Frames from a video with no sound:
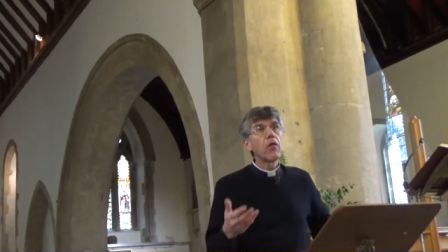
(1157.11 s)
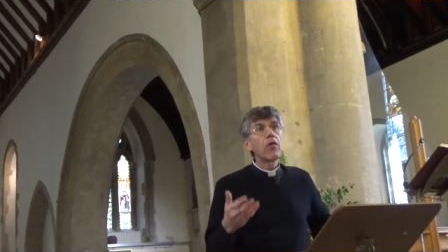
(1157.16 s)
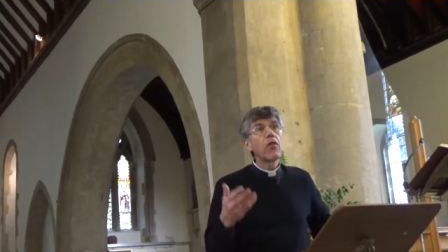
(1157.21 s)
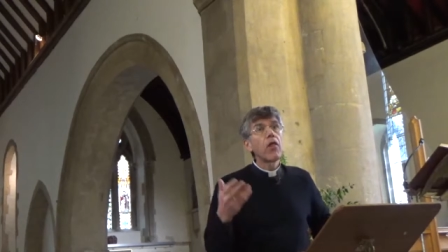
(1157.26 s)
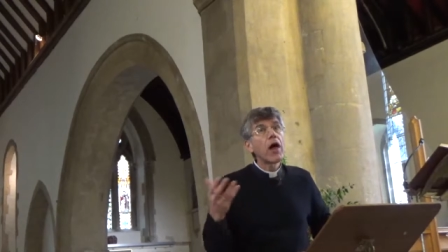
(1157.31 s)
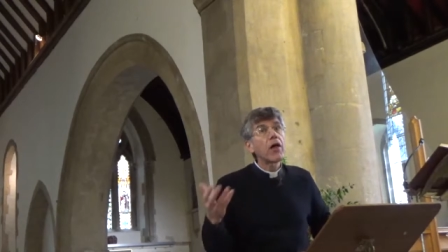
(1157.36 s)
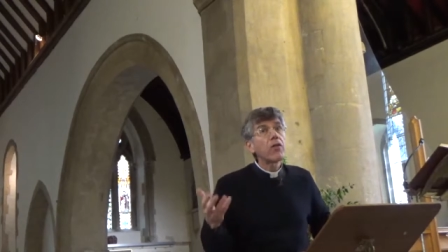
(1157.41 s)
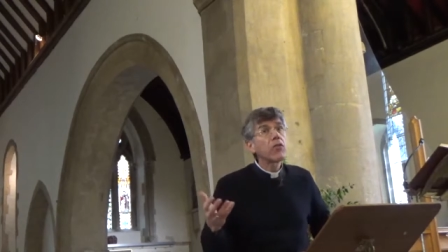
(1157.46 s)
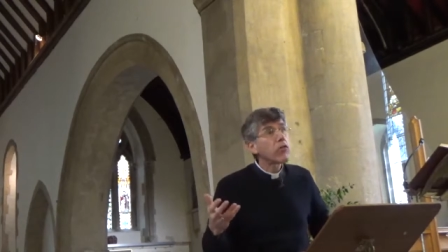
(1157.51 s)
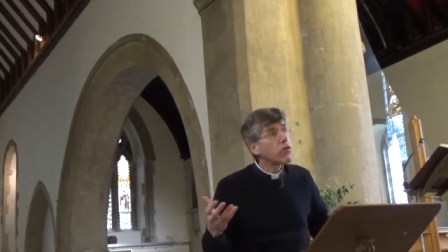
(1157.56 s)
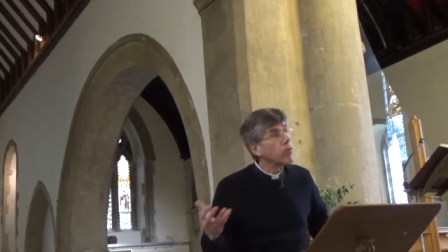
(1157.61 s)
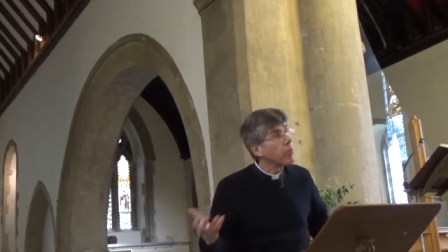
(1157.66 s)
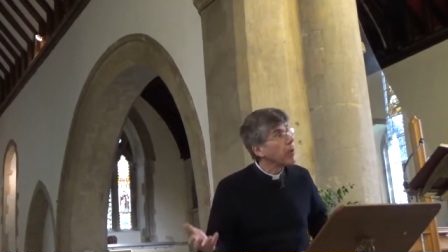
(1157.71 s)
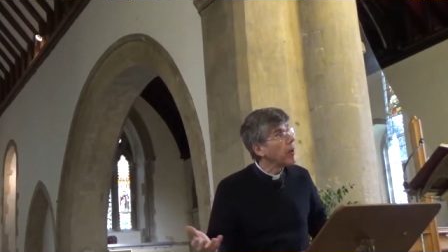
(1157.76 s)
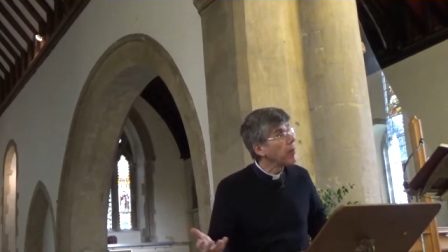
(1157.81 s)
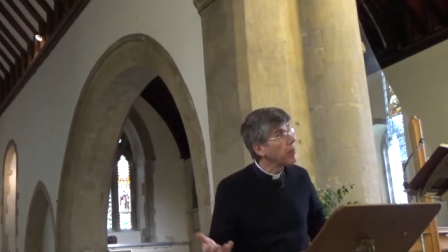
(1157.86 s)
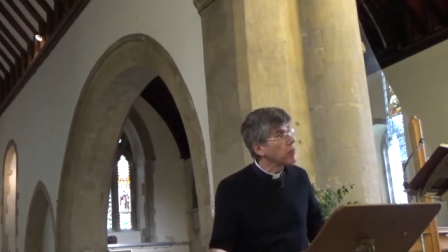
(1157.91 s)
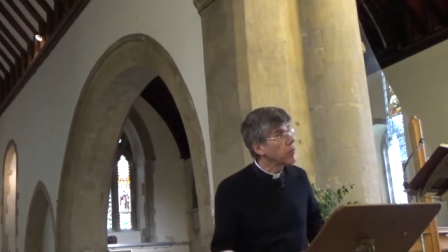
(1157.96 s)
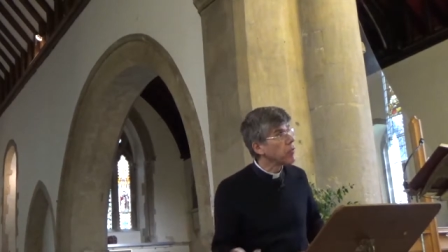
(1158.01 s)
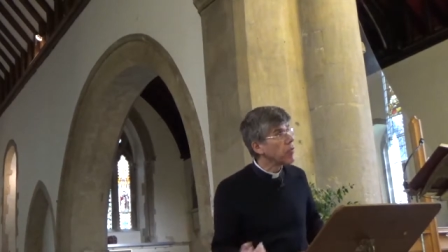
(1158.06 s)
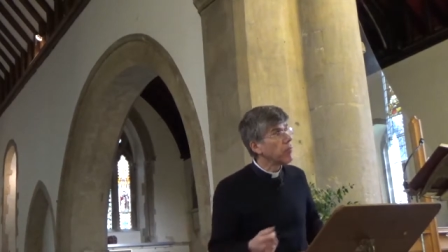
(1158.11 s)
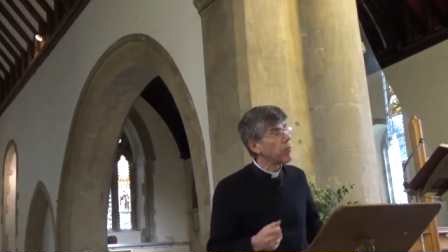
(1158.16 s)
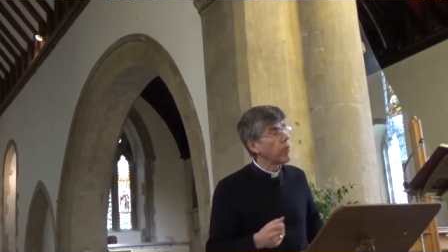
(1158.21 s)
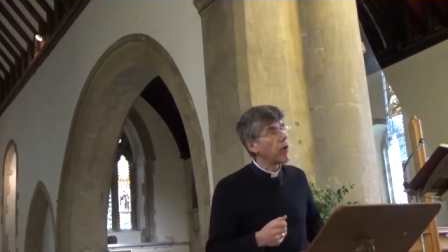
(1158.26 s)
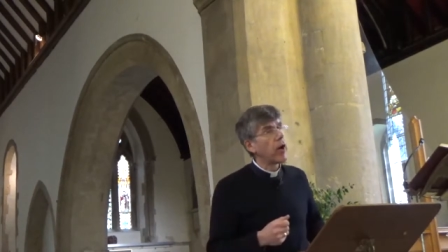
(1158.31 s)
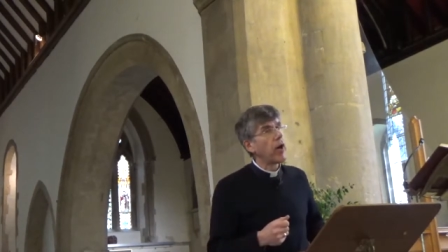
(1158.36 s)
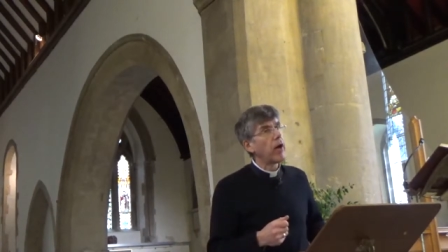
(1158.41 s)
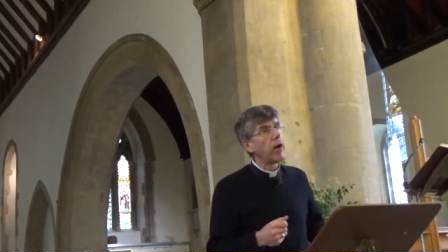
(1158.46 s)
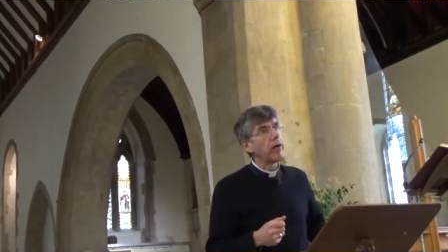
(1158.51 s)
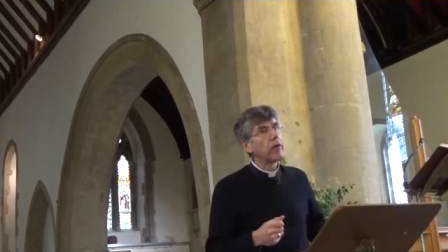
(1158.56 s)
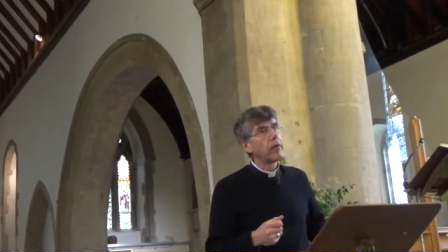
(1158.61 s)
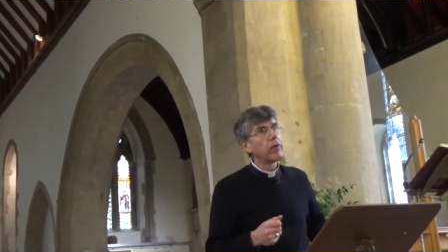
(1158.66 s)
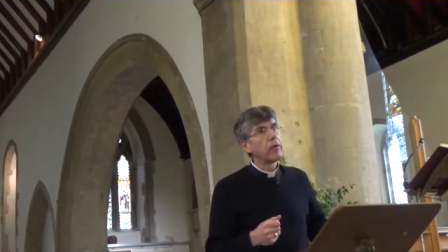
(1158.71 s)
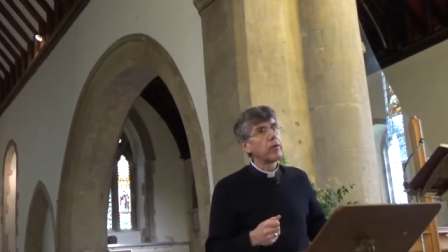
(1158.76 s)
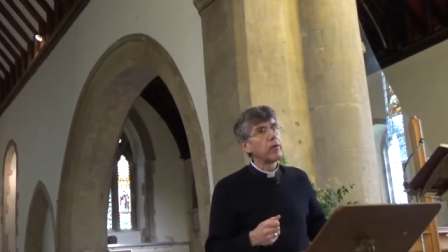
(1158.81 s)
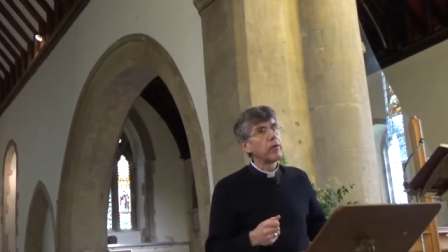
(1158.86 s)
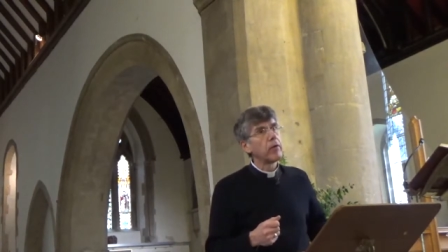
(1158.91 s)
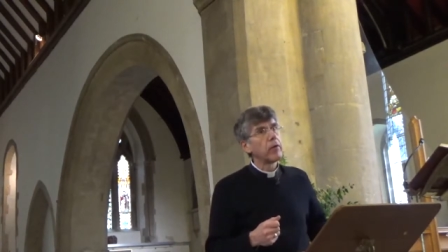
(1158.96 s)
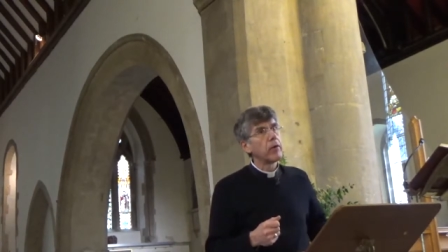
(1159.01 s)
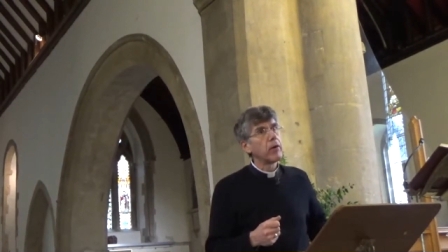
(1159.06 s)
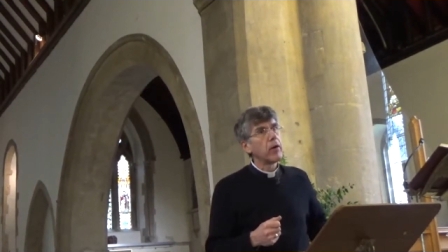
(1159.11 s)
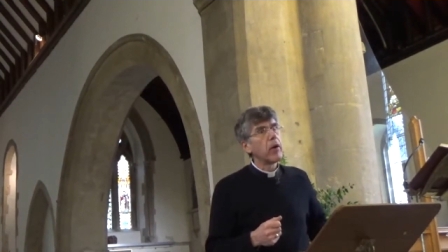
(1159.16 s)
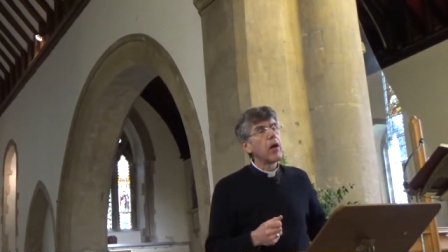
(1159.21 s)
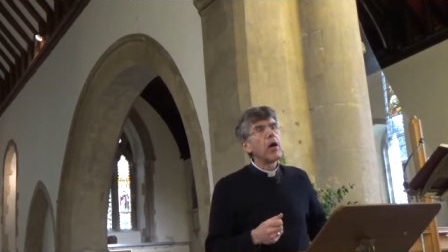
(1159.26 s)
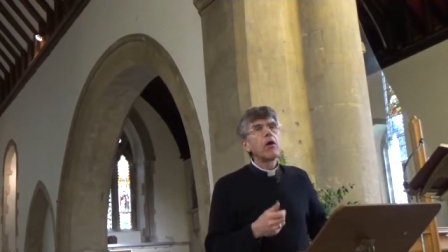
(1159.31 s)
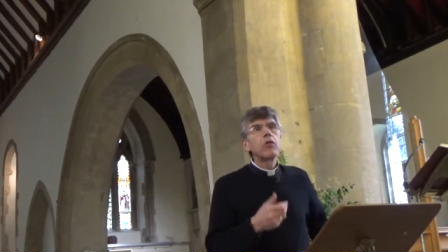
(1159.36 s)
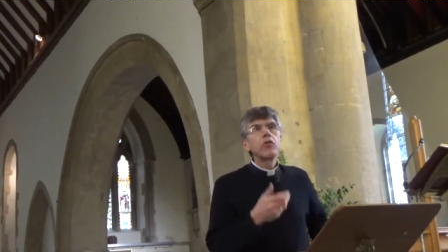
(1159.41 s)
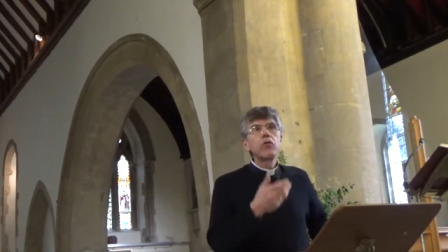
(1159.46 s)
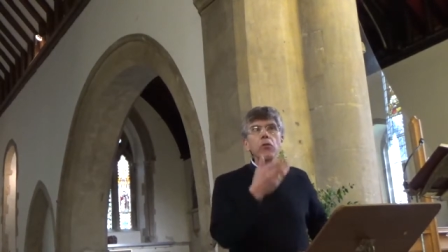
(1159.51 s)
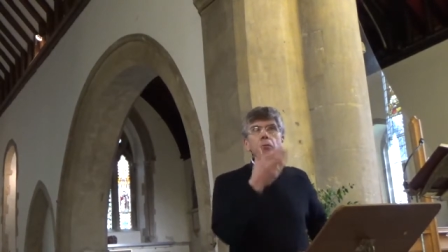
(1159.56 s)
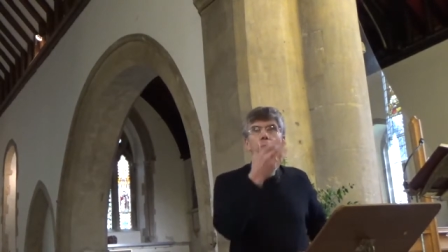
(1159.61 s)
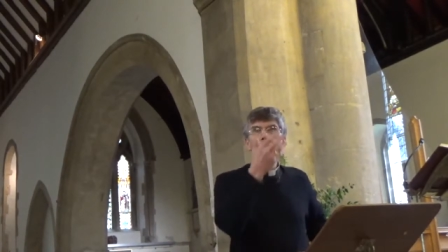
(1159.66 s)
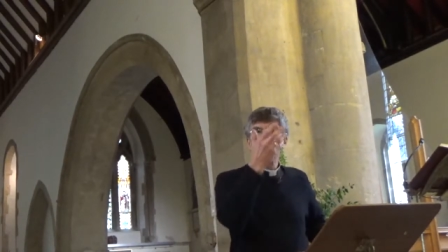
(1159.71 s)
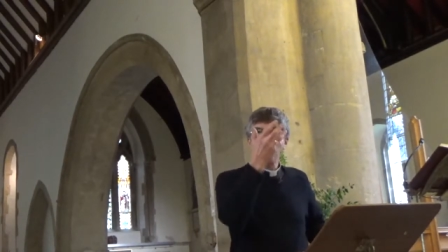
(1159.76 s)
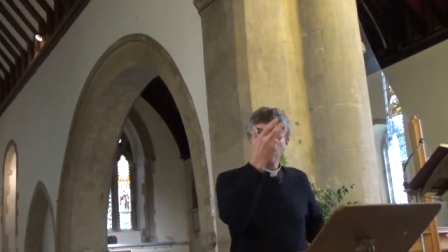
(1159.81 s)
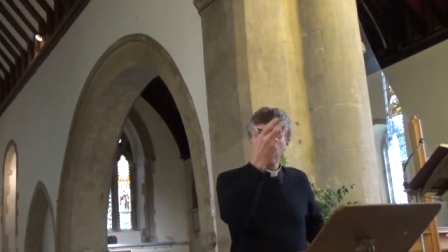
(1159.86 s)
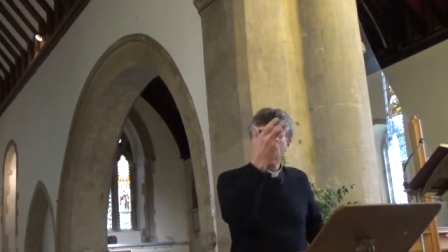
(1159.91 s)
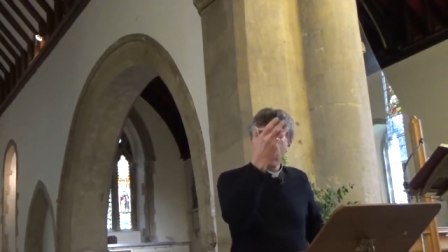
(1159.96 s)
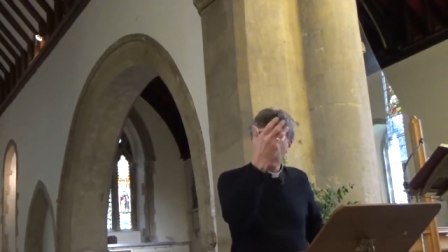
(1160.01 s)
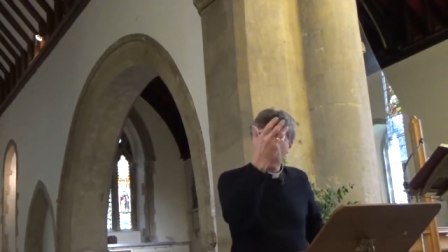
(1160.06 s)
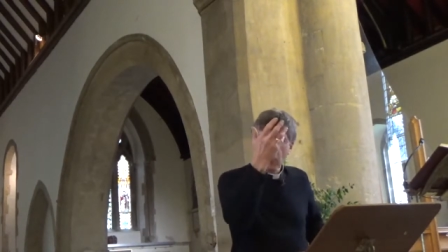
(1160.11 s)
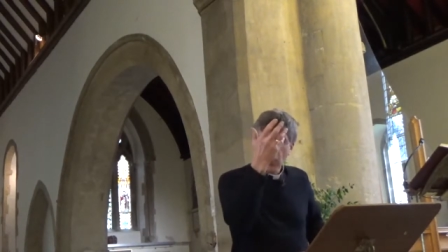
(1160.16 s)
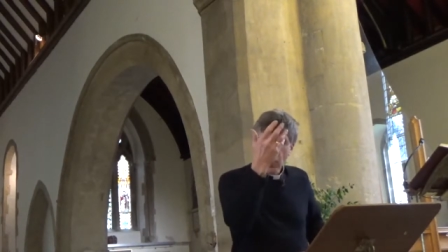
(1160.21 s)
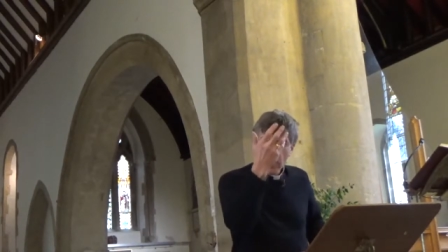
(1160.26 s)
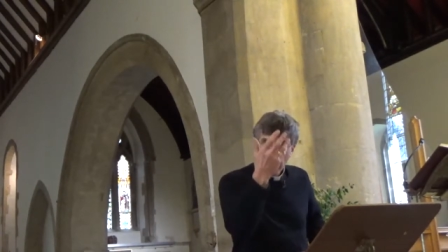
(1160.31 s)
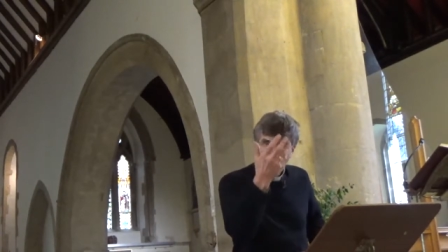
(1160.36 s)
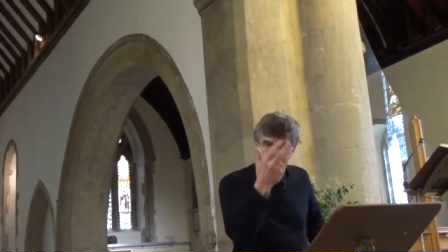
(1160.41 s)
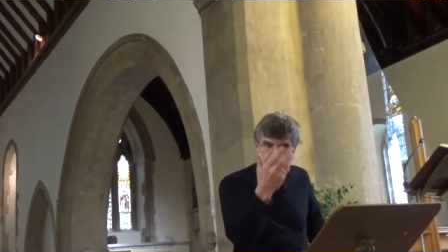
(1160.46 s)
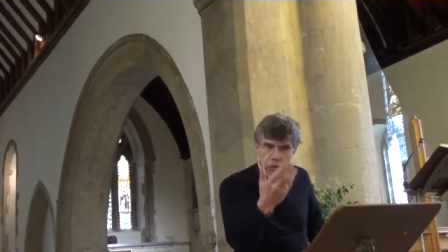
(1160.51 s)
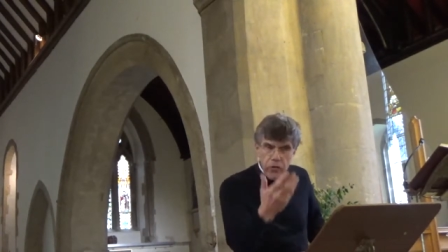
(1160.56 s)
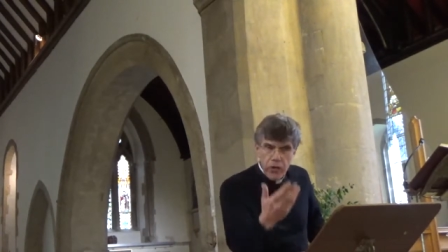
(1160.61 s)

That's the purpose of prayer. To bring you